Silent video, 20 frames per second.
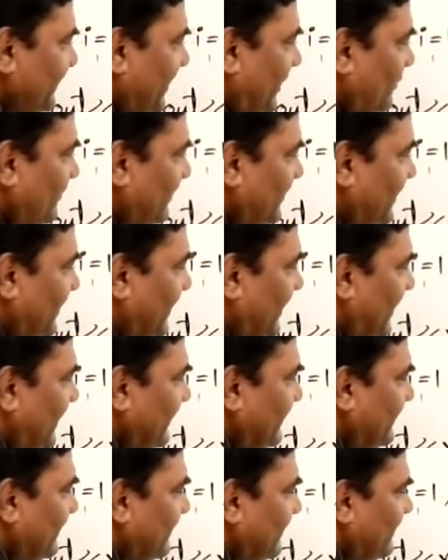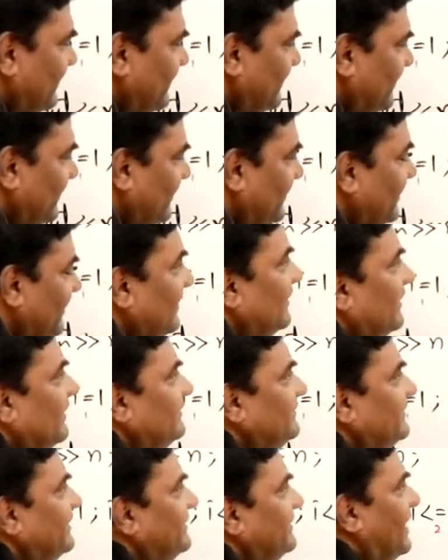counter I.
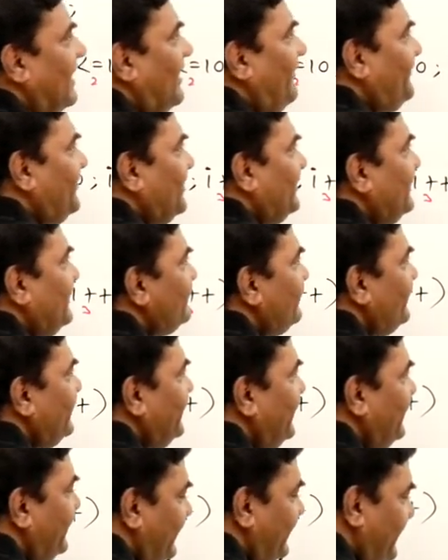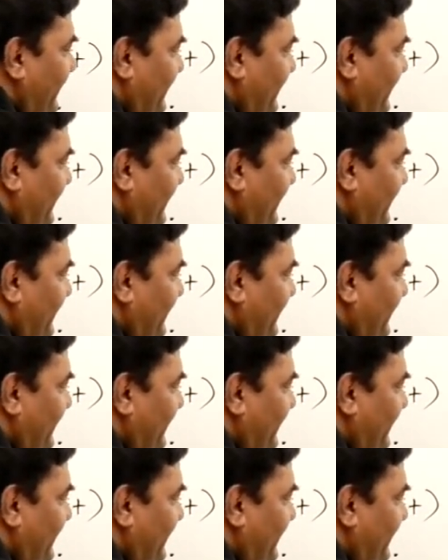Then after this we need